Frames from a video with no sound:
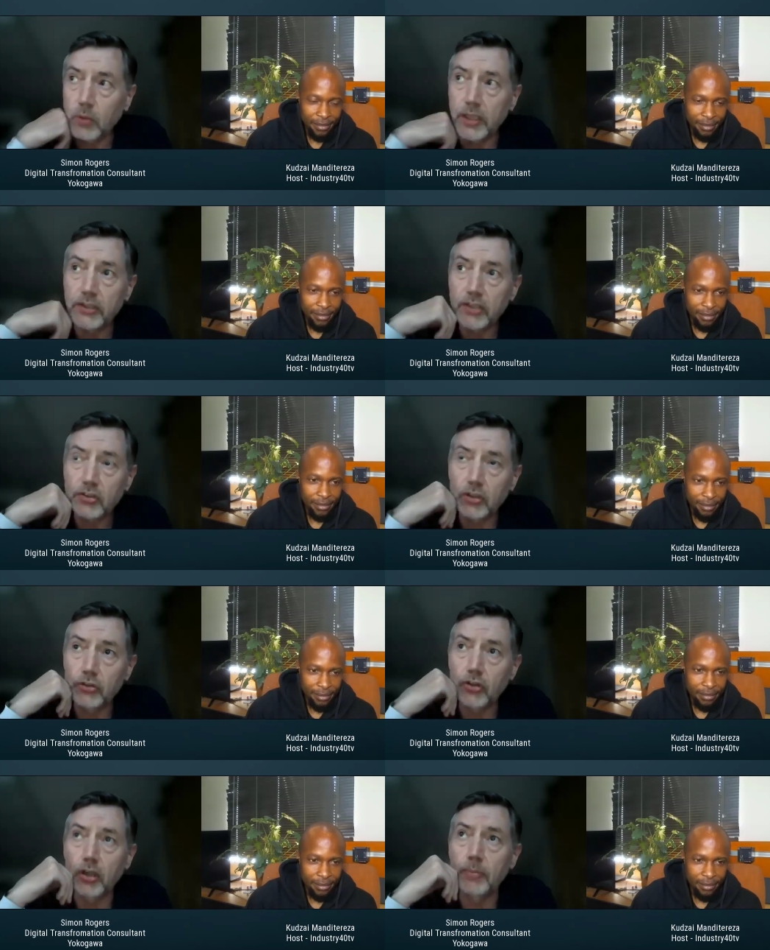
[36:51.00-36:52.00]
Speaker 1: what
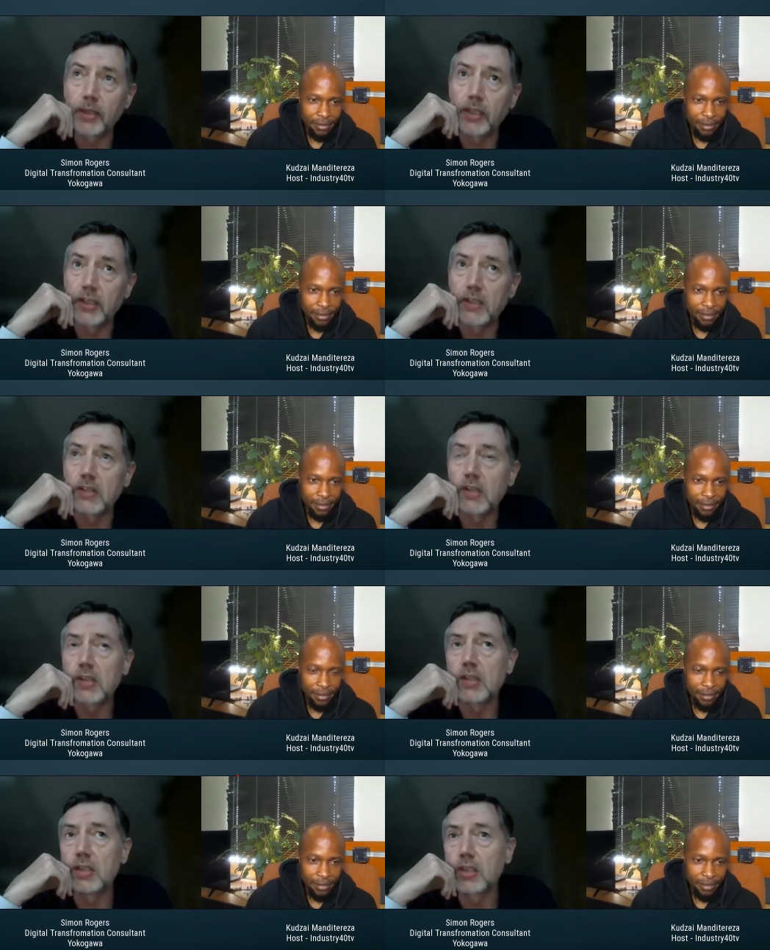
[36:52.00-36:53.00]
industrial autonomy is
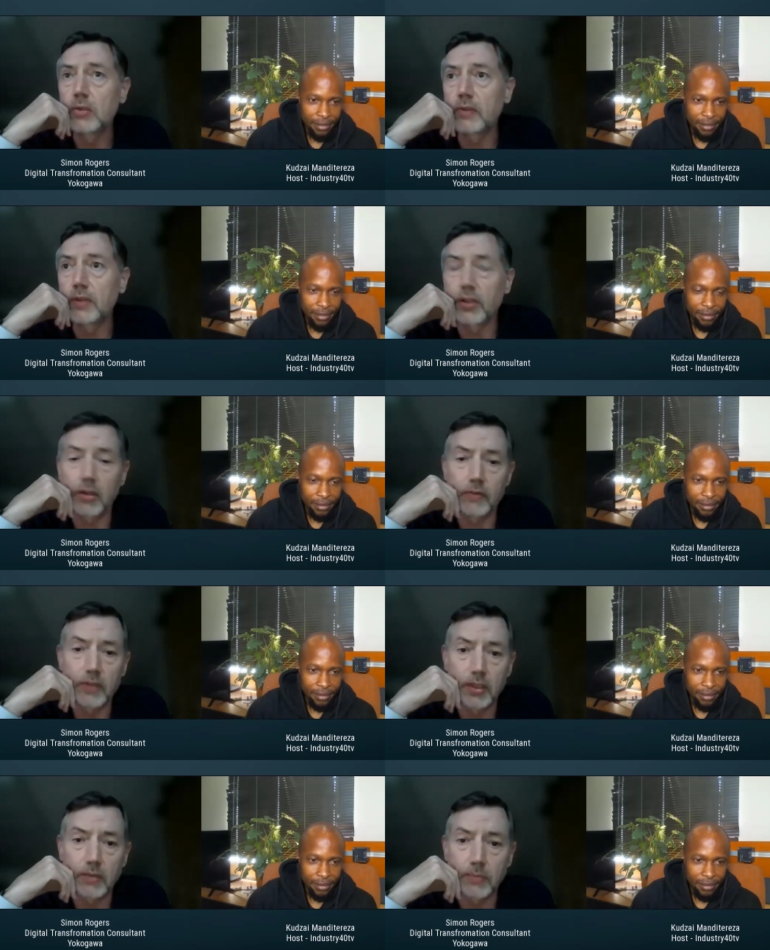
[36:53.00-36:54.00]
is the equivalent
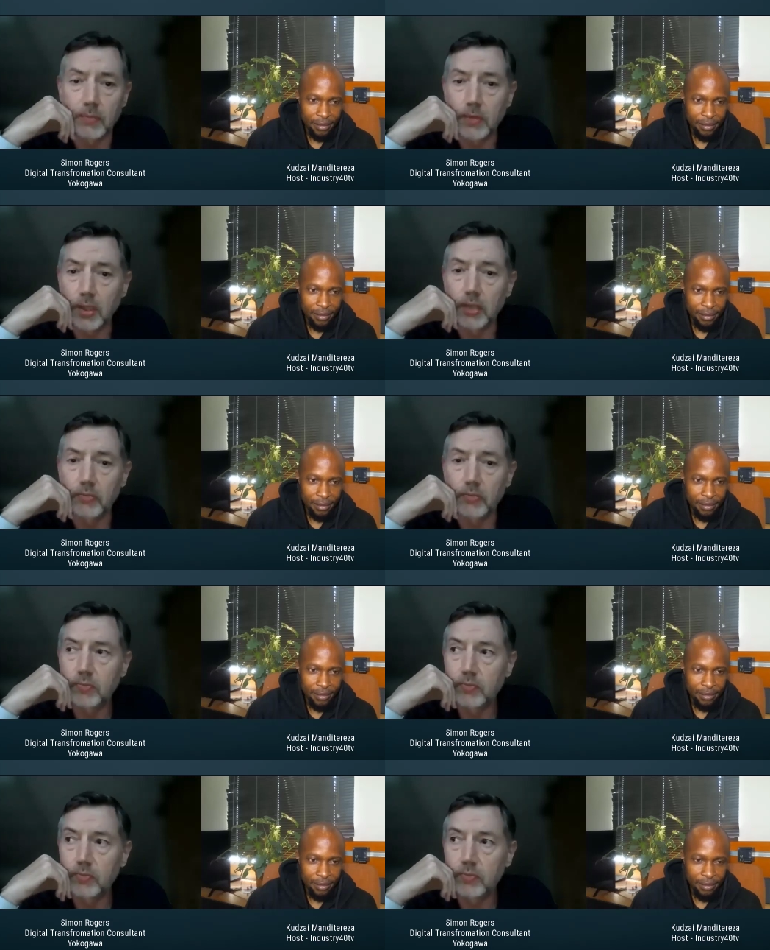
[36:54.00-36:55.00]
of um, a
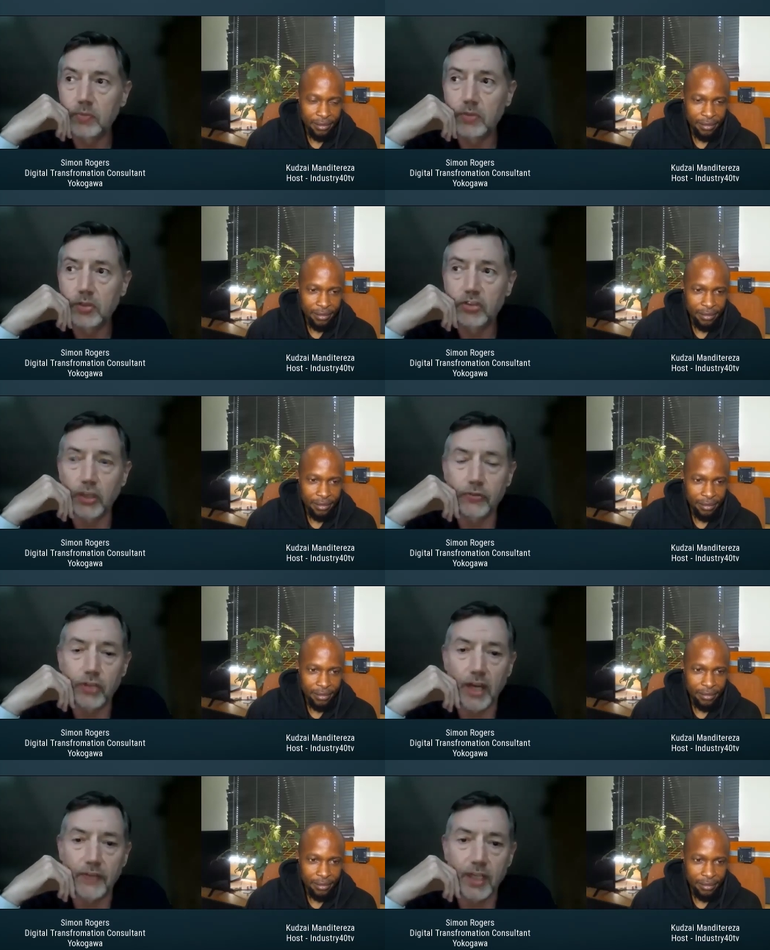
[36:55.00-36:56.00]

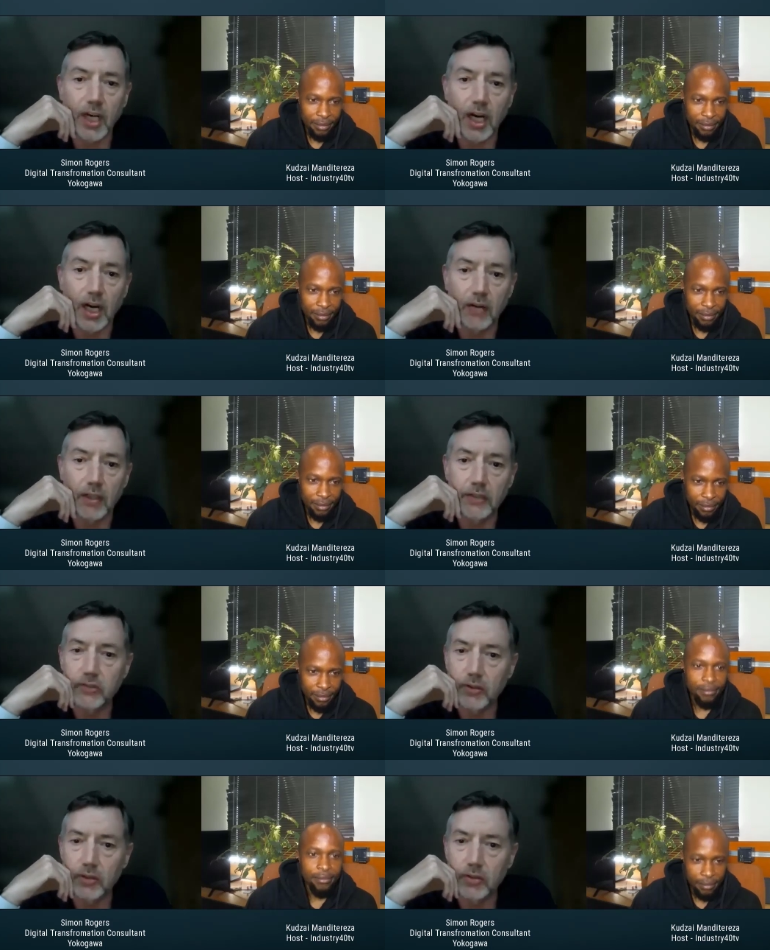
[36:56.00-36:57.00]
self-driving car,
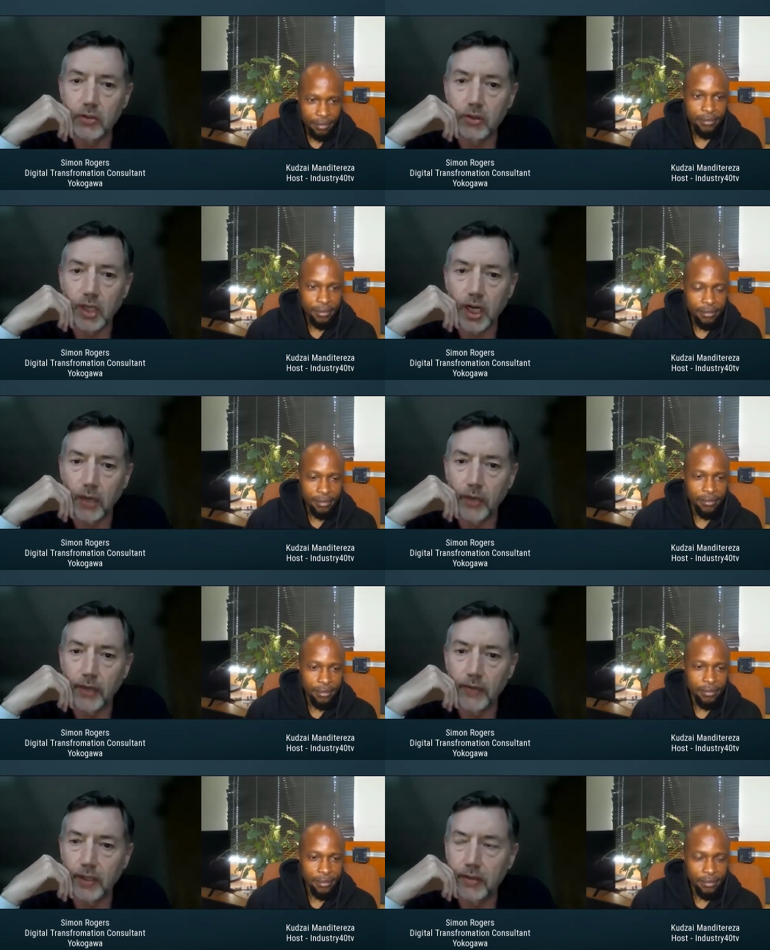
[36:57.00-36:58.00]
right? So Google car,
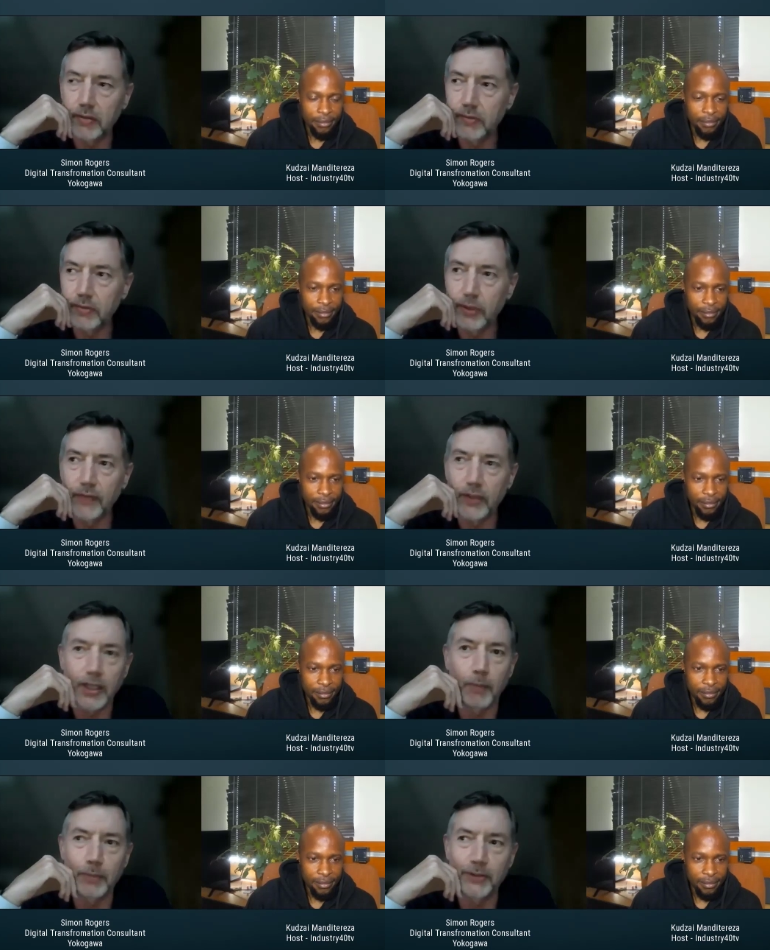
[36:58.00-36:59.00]
whatever the whatever
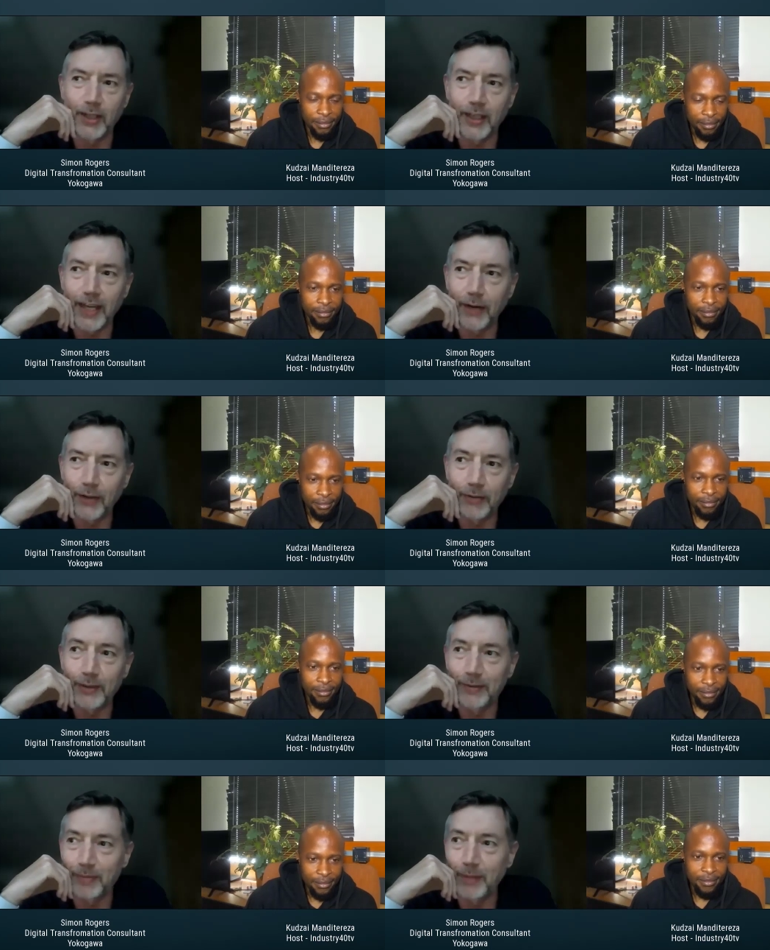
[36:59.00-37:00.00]
the companies are now, that
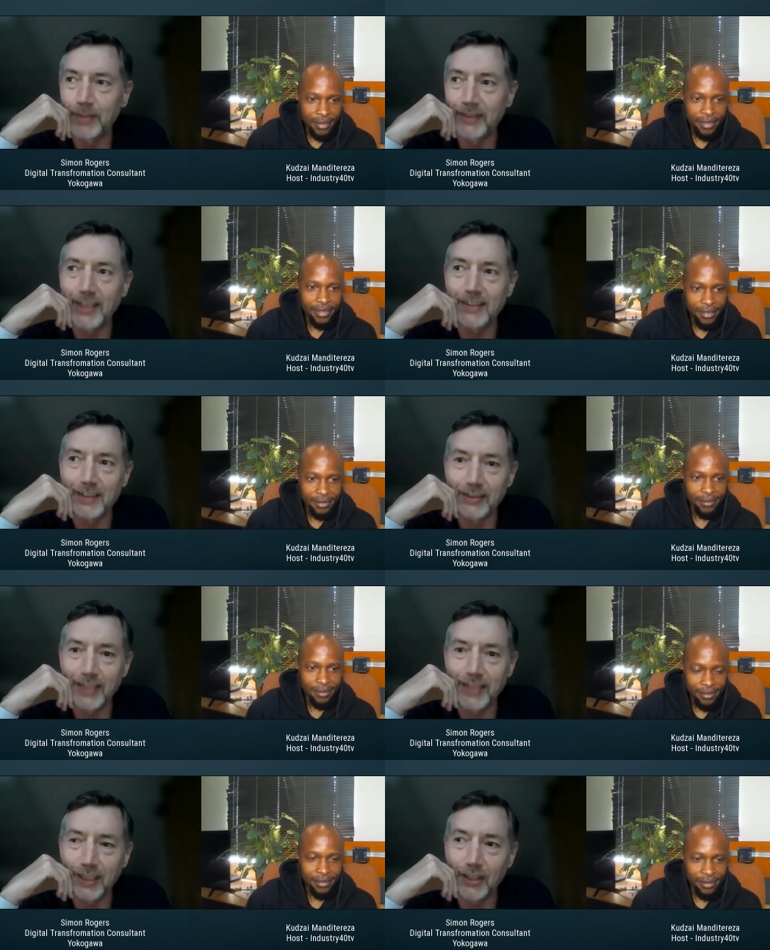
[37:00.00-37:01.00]
well, maybe a Tesla
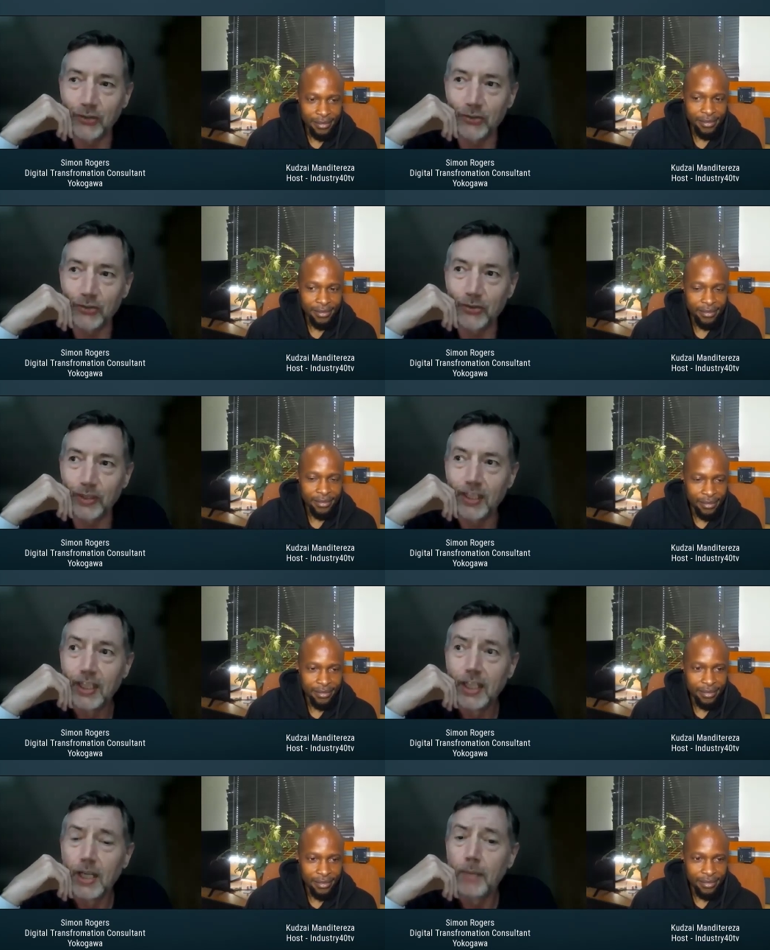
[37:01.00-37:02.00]
is getting closest to it,
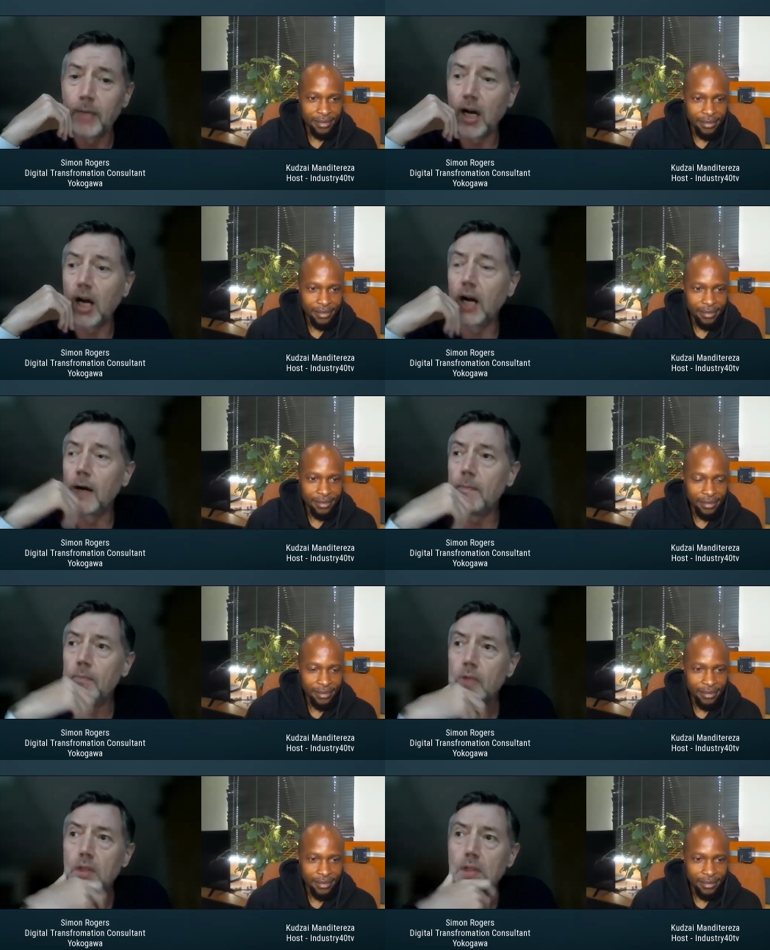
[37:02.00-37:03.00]
but
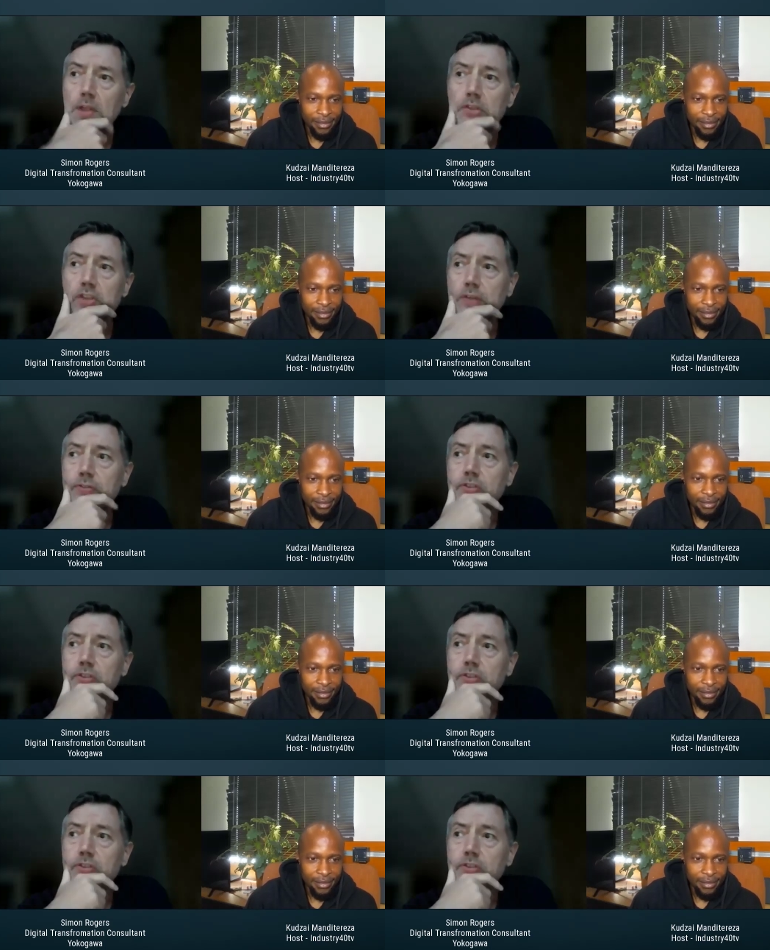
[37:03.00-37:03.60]
um, self